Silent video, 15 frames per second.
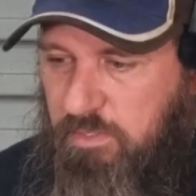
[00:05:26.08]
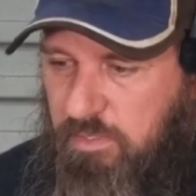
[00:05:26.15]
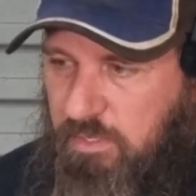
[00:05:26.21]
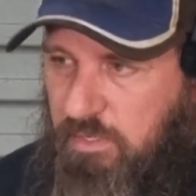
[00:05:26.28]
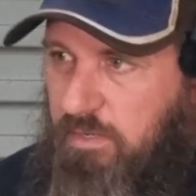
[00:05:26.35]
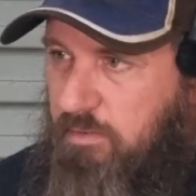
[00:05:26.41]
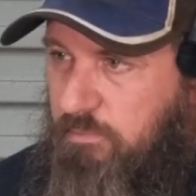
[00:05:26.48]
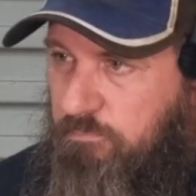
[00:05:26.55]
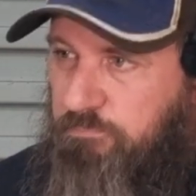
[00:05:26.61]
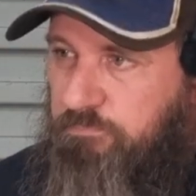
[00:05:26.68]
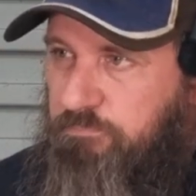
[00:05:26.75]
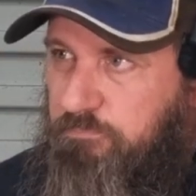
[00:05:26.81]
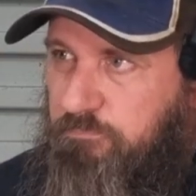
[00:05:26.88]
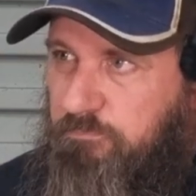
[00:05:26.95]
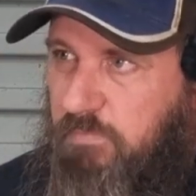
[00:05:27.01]

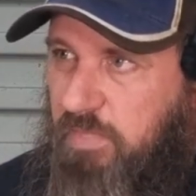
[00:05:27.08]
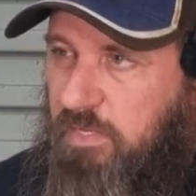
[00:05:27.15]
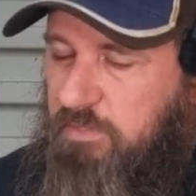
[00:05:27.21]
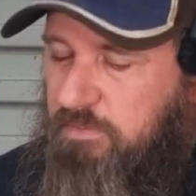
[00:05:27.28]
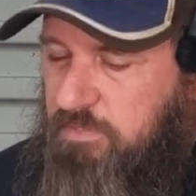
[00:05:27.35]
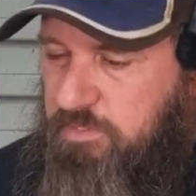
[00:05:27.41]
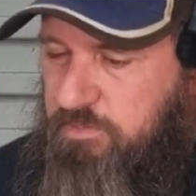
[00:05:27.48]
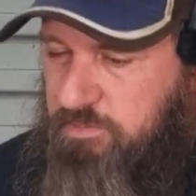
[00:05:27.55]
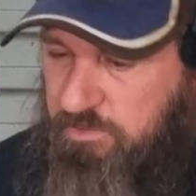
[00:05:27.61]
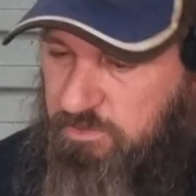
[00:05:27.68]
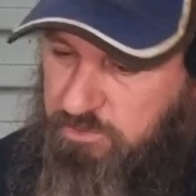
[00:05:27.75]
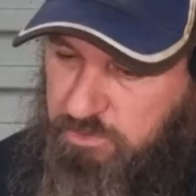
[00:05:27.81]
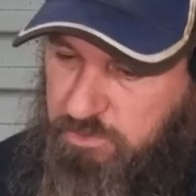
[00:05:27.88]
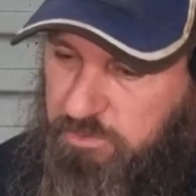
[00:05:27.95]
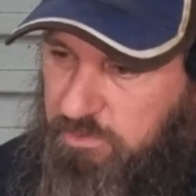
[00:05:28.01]
yeah, these are the
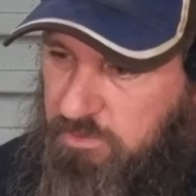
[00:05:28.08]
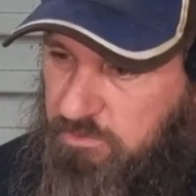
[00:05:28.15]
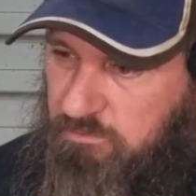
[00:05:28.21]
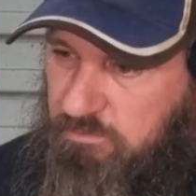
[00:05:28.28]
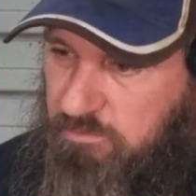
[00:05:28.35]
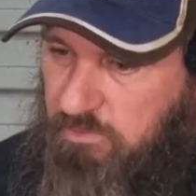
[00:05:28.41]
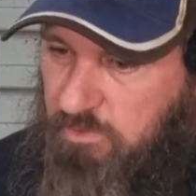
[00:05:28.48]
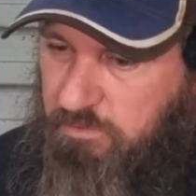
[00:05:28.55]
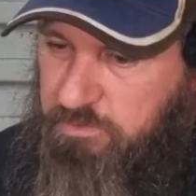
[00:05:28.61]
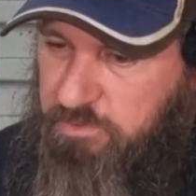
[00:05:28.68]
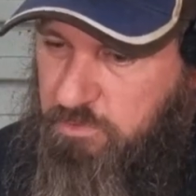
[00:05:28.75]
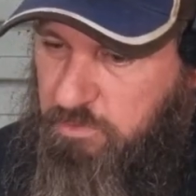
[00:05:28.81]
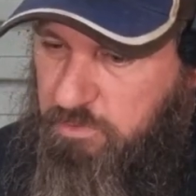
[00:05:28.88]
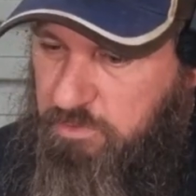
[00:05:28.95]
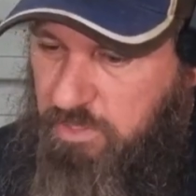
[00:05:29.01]
two that I've
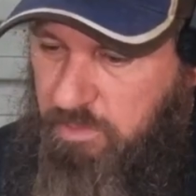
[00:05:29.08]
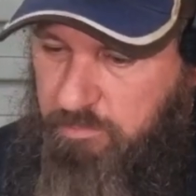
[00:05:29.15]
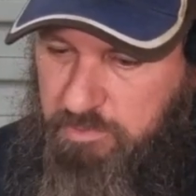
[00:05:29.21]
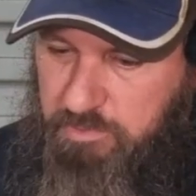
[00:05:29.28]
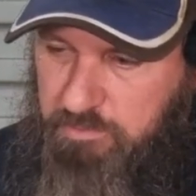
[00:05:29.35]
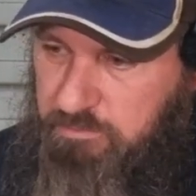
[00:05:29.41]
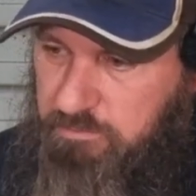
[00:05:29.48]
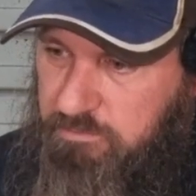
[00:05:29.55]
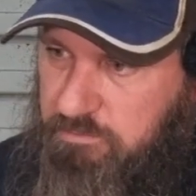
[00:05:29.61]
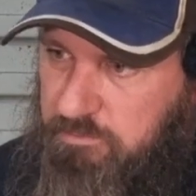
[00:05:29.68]
screwed up and